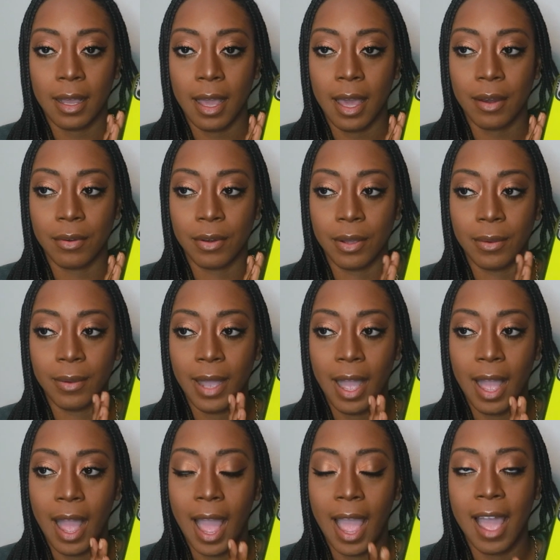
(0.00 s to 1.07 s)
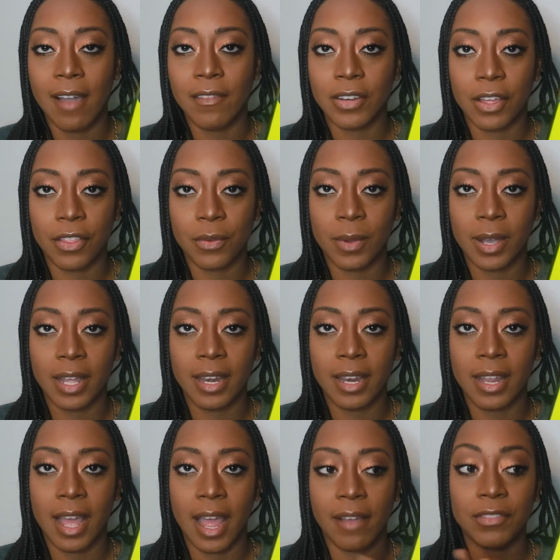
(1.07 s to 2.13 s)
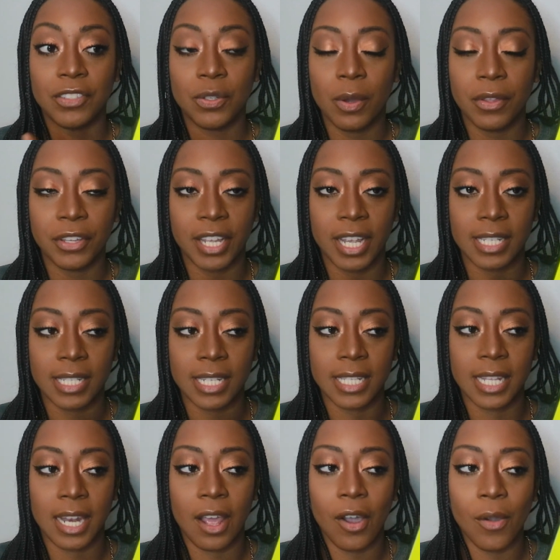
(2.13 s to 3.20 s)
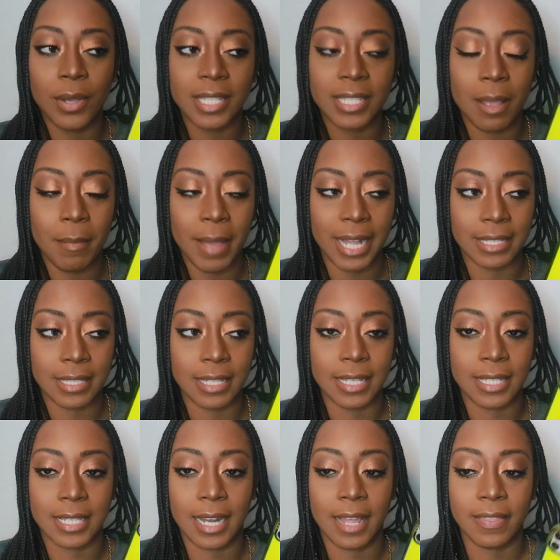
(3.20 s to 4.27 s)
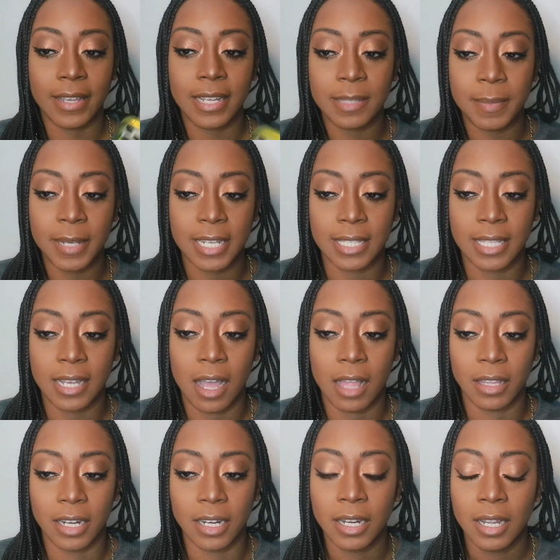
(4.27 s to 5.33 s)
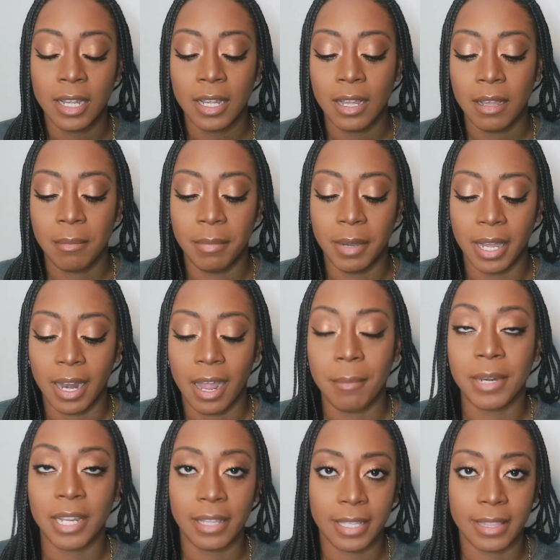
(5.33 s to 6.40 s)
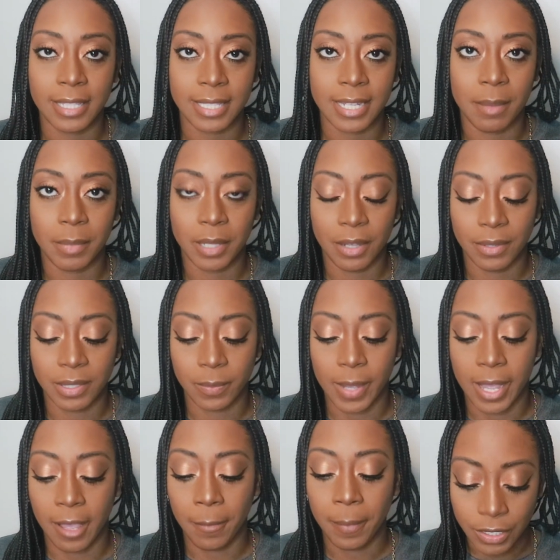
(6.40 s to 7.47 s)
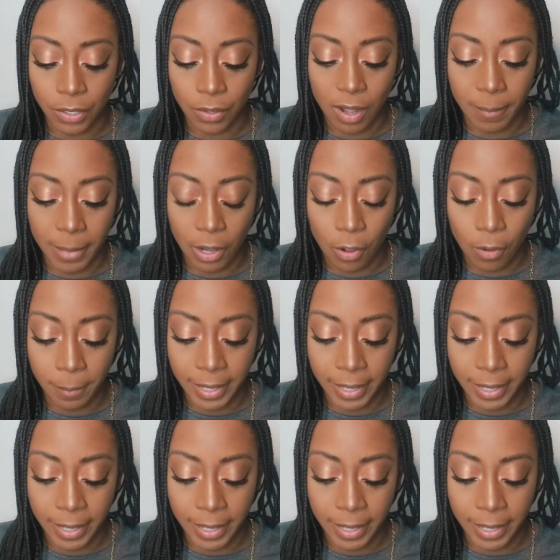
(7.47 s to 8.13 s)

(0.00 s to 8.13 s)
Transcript: I don't know. I have another one. I have two other cases, and I always come back to this, and I think it's because of the color, but I'm gonna link this down below as well. So on my home